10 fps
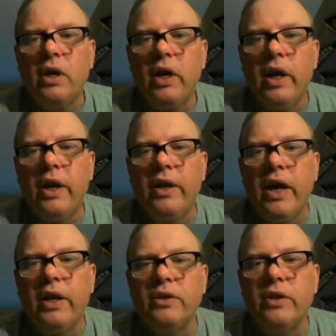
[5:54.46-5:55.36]
and
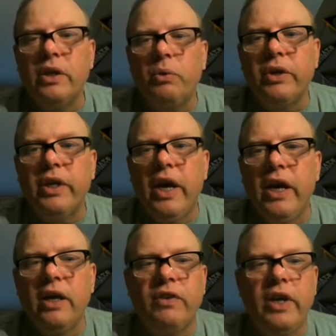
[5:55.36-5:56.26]
that is equal to K.
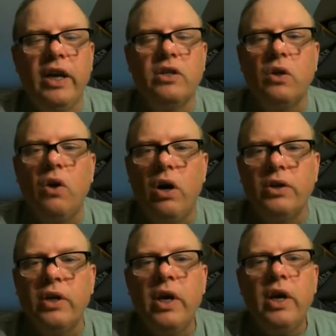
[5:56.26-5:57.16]
If K is
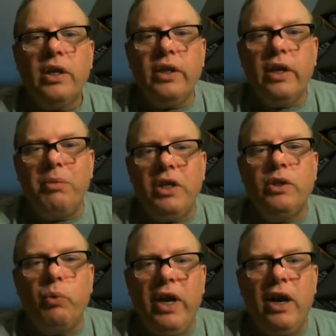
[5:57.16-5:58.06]
large, then it means
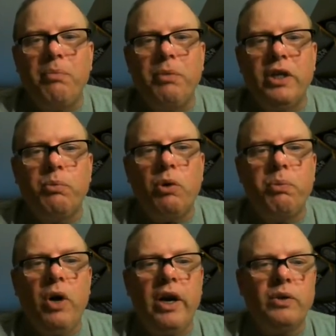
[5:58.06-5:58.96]
that we have much more
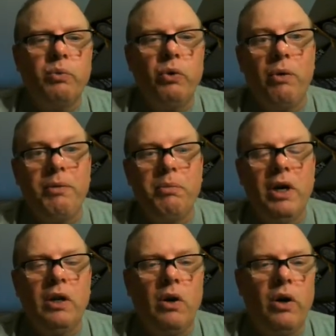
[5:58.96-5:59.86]
products. What do I mean by
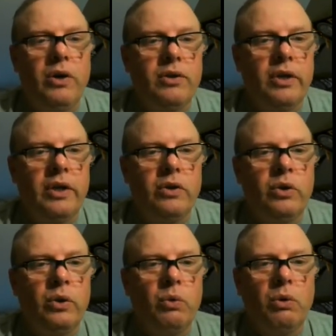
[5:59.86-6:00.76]
large? Like 2 or